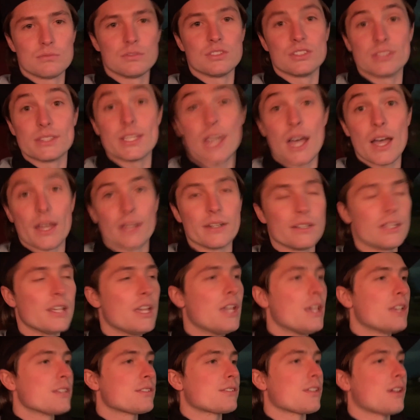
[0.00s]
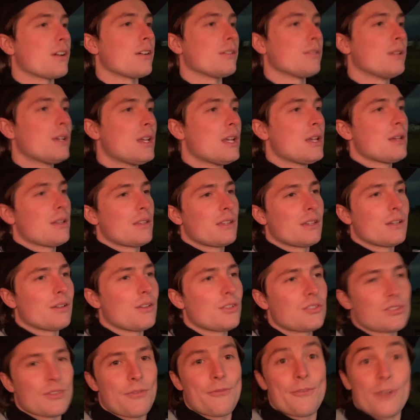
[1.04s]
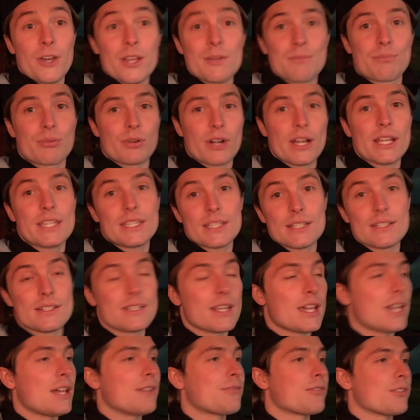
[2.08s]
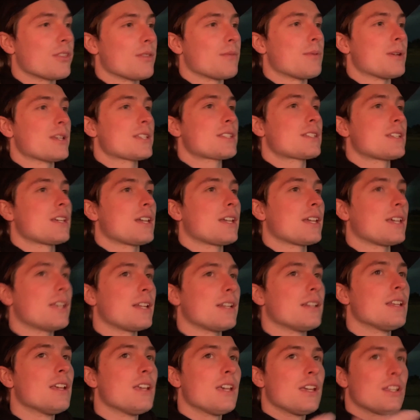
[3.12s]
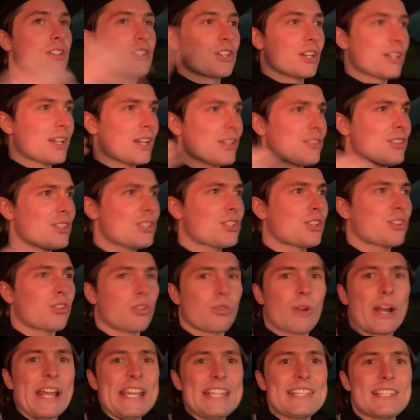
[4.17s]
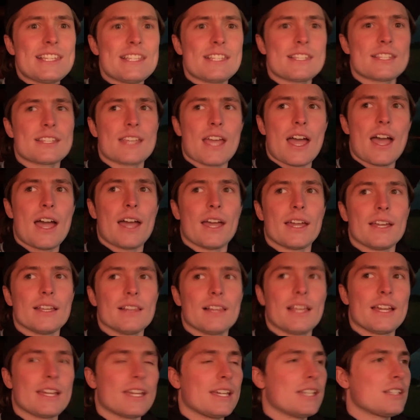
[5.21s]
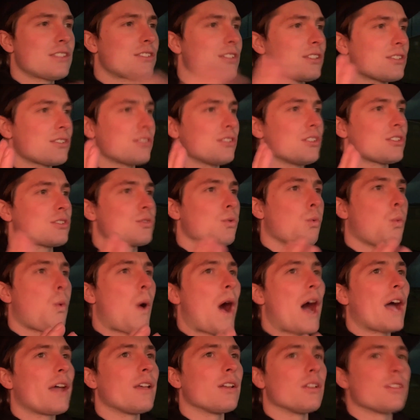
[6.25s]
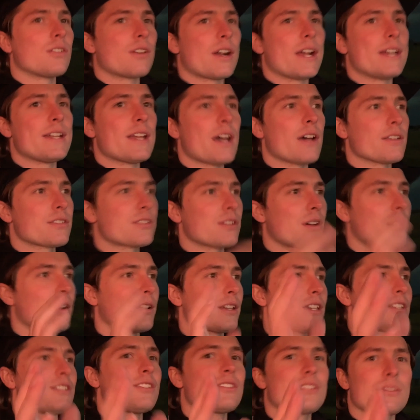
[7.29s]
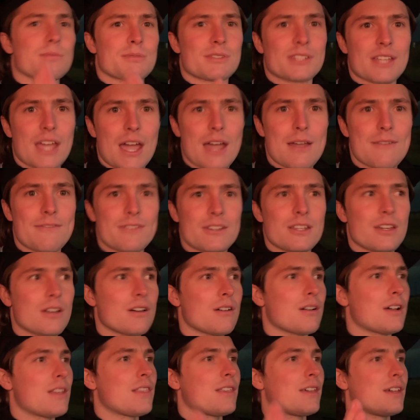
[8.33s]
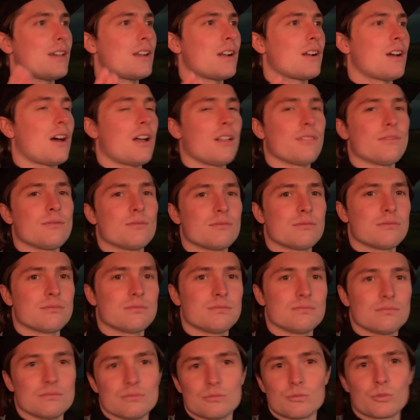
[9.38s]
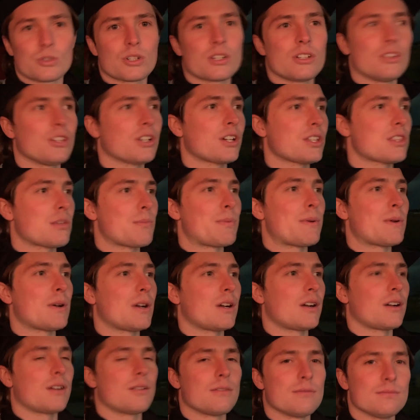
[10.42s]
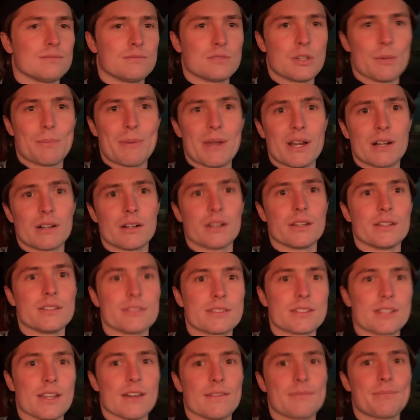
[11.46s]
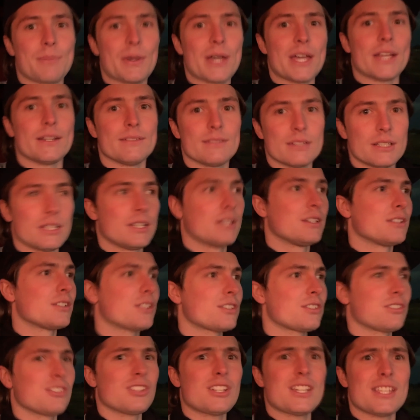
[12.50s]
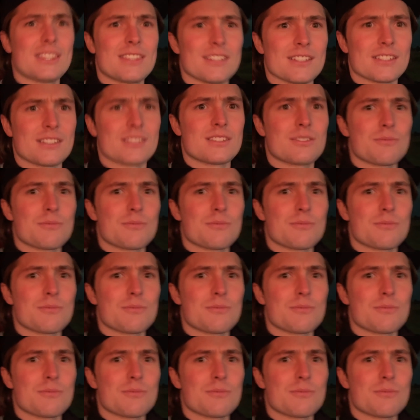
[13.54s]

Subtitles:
done. So it was a fun break-in day for the Mustang, and check out this crazy sky. Like, it just looks wild right now. So I'll get you some sky video, and then we're gonna look at the Barra and stuff. But just look at this, it's